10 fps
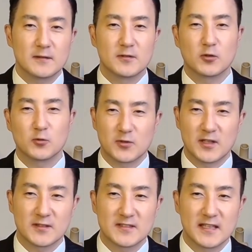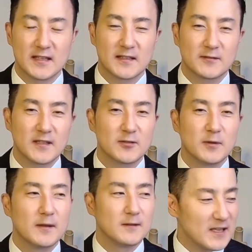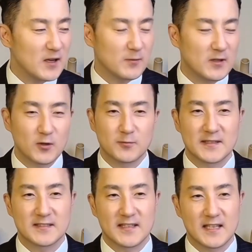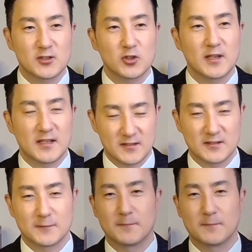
through real estate investment. I hope you won't miss it and join us.